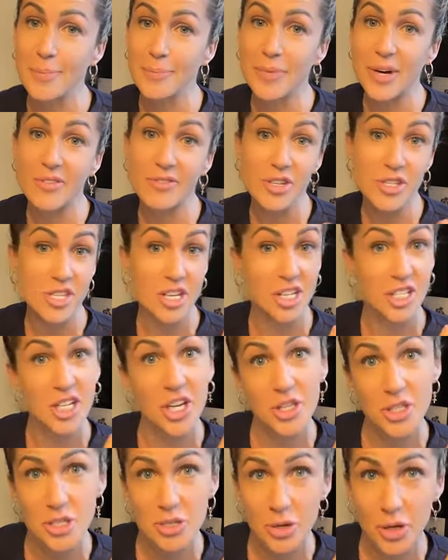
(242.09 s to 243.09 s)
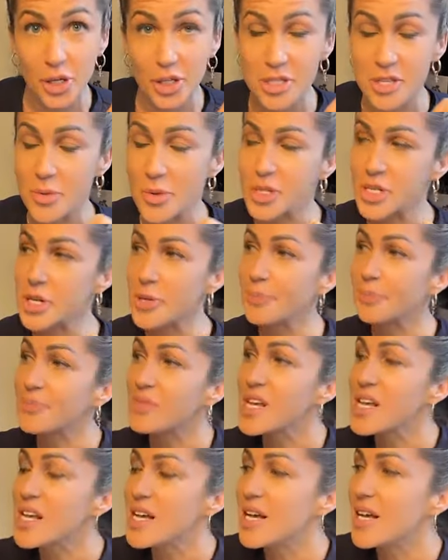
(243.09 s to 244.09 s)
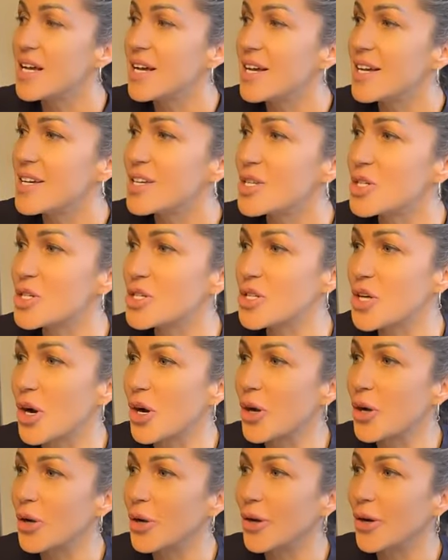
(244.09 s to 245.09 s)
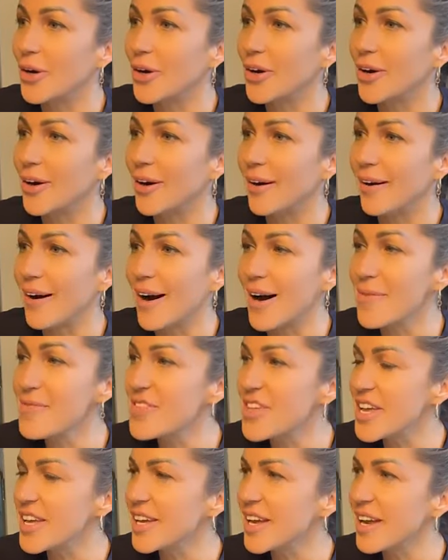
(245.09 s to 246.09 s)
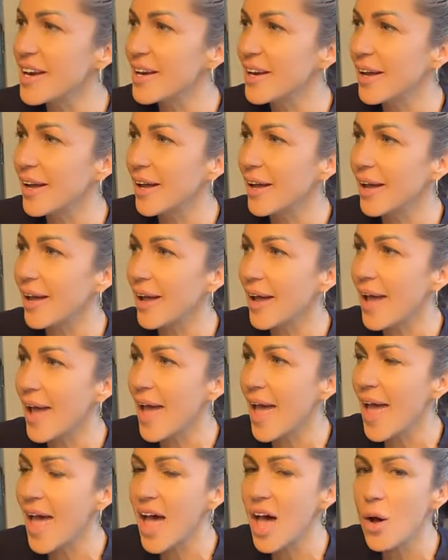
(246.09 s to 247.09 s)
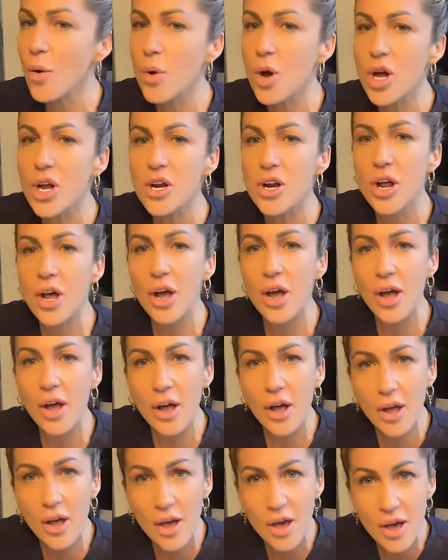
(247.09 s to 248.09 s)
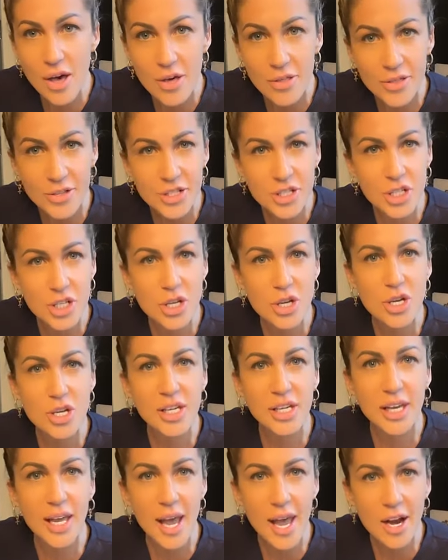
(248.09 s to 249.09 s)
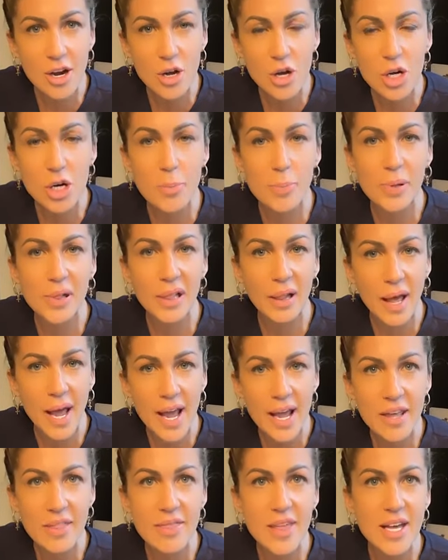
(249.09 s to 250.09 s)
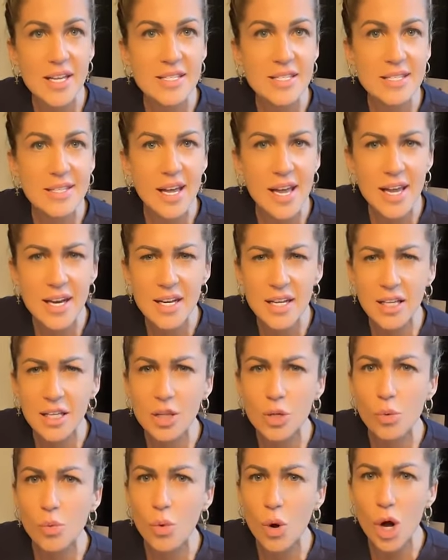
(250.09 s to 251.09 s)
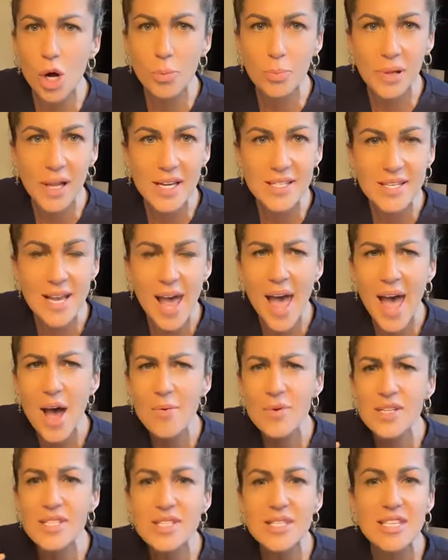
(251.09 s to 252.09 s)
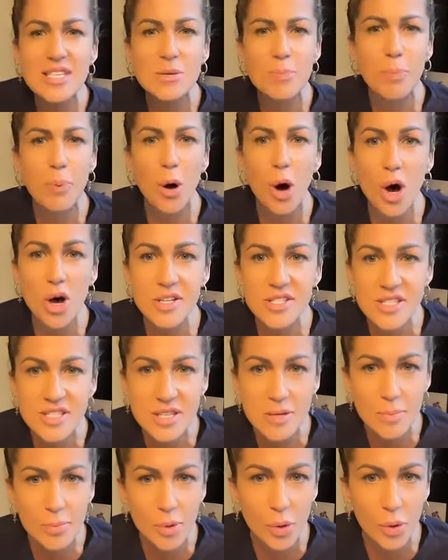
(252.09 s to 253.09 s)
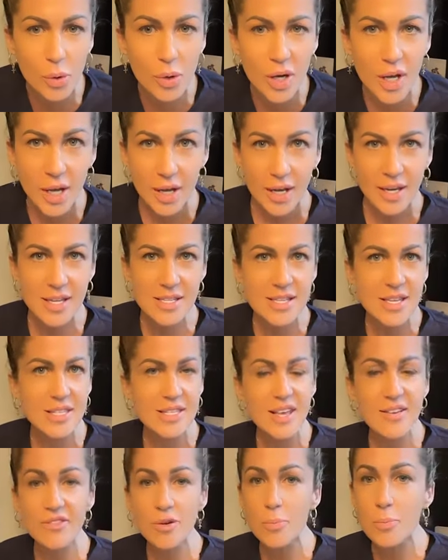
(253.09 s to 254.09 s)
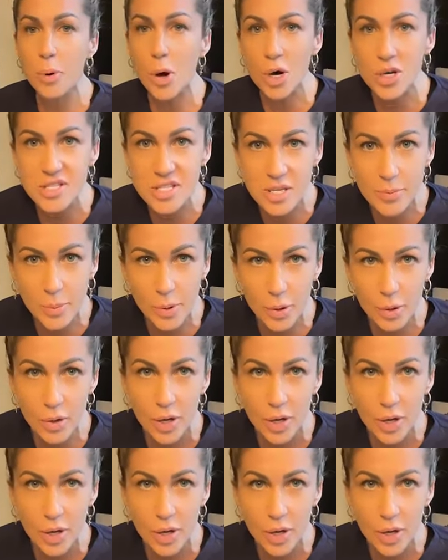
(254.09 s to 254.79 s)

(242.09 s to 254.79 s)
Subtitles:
But first I'm going to tell this story because I want to. So I'm thinking, how on earth do you get on a plane that's landing in the wrong place? How is this possible? Is this even possible?